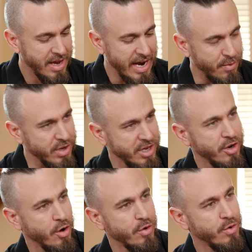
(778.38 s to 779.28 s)
I really
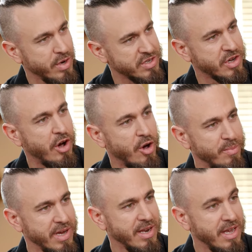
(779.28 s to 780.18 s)
know who has called
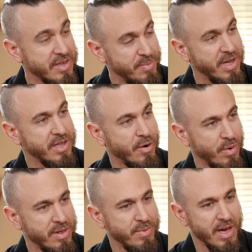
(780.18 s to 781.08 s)
me, and he's been there
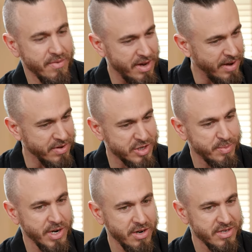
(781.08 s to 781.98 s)
with me. I've, I've
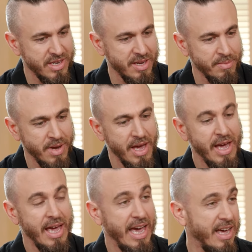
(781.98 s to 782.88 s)
experienced him.
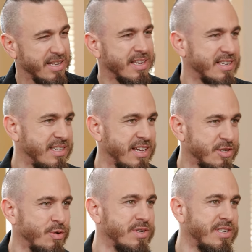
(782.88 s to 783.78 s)
And it's like
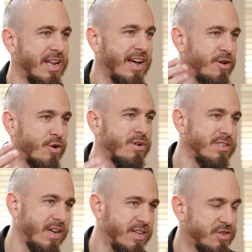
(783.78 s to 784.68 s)
C.S. Lewis said, I know
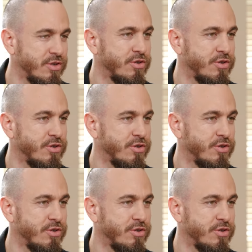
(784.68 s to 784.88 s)
Christianity is